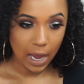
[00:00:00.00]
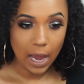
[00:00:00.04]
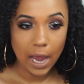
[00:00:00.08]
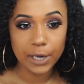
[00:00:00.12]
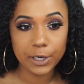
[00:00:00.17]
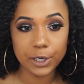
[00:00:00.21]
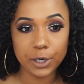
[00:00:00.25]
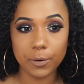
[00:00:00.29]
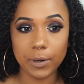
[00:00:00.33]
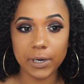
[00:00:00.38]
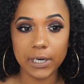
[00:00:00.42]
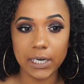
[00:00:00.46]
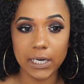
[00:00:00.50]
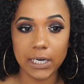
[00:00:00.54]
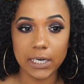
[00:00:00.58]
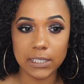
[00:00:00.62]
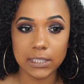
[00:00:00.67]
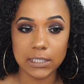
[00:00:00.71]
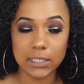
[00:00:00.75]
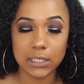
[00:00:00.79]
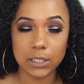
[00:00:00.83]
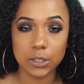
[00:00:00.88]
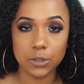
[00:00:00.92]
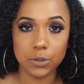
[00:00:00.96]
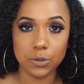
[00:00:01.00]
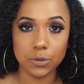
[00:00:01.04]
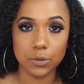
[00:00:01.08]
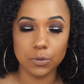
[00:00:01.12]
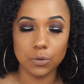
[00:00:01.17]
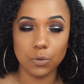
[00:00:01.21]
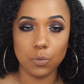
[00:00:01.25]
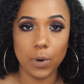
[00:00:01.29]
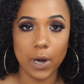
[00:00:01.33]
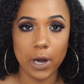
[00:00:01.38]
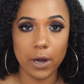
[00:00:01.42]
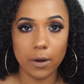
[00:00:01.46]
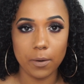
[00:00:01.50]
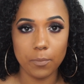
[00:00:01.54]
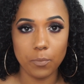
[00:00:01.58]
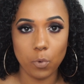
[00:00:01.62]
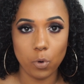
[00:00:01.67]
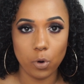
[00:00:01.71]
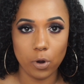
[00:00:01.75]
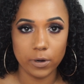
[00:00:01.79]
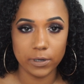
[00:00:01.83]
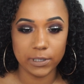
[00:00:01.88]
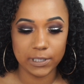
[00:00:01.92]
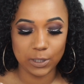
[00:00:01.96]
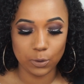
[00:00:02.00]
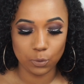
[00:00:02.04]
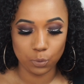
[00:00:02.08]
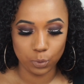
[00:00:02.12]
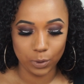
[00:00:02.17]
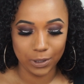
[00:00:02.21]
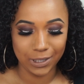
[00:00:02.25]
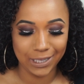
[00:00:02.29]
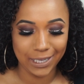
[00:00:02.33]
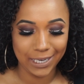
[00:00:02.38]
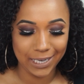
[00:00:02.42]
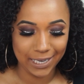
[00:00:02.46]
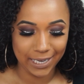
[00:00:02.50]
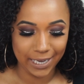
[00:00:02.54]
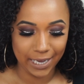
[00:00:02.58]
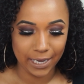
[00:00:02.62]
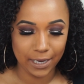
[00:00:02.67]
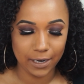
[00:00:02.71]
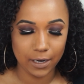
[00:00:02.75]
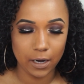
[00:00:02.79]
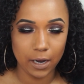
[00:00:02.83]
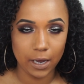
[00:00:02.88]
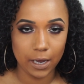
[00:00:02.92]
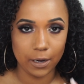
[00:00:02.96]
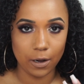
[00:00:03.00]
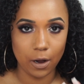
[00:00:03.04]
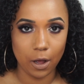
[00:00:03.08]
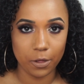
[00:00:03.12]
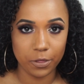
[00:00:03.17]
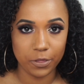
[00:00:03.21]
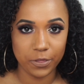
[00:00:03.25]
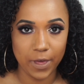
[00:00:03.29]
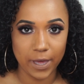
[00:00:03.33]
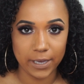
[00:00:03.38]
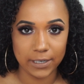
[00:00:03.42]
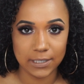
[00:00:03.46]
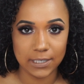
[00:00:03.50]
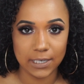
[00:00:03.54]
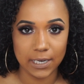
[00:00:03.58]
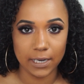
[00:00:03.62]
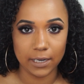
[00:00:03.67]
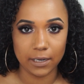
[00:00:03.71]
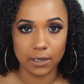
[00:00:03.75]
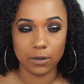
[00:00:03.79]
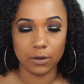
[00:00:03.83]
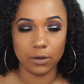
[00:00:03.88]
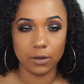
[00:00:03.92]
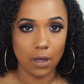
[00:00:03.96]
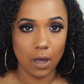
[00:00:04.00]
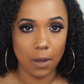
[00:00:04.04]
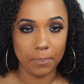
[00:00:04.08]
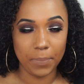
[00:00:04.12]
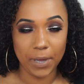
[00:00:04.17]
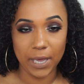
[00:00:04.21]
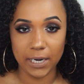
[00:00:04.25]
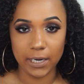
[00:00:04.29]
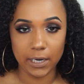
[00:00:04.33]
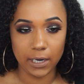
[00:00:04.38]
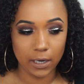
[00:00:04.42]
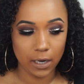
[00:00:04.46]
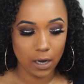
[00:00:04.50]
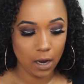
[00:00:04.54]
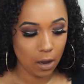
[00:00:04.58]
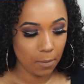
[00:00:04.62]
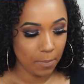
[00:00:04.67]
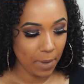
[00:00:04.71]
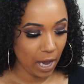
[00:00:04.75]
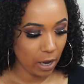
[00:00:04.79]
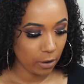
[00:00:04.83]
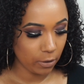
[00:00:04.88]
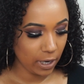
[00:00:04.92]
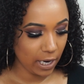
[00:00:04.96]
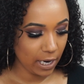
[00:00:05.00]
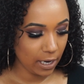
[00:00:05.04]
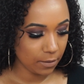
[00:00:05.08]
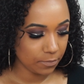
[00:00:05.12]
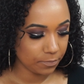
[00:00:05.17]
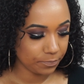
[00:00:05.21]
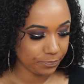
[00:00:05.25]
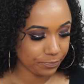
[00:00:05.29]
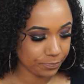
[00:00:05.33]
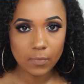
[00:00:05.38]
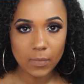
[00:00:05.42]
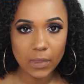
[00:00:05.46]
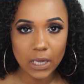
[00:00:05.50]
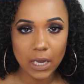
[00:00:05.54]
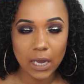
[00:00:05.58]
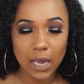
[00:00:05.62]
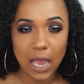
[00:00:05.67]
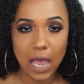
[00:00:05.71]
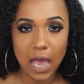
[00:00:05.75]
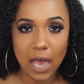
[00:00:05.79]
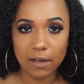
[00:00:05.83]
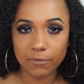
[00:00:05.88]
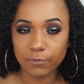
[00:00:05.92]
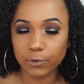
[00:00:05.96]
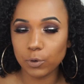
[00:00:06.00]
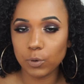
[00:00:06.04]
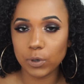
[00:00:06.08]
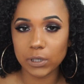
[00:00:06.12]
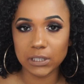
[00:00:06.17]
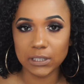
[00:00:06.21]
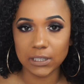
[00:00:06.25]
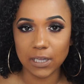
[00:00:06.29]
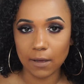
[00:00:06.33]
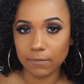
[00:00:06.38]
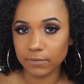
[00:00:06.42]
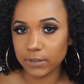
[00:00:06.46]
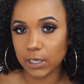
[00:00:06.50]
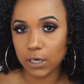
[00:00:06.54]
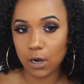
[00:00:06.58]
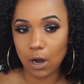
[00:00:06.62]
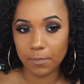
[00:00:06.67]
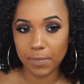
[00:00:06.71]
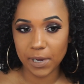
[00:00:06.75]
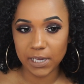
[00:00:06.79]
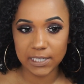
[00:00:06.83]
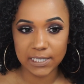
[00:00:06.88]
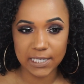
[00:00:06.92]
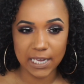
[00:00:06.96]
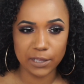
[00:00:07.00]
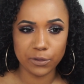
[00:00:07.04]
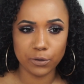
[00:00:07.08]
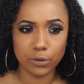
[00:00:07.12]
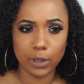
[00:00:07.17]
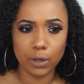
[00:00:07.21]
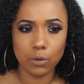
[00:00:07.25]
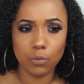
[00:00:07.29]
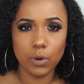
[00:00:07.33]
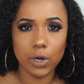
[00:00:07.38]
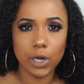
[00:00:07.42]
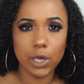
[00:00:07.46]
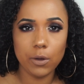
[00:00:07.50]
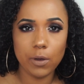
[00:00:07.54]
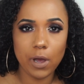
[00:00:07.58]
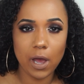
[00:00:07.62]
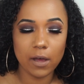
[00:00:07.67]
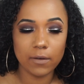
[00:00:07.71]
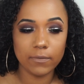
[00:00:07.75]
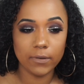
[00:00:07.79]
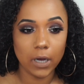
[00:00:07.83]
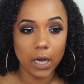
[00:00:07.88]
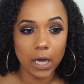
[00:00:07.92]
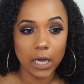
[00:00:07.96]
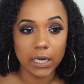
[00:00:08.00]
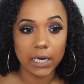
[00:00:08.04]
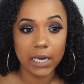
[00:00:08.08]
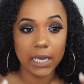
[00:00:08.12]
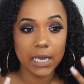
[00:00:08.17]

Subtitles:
I knew I needed to wear it more to really get an authentic opinion about it. Everyone loved it on my skin. They're like, what do you have on?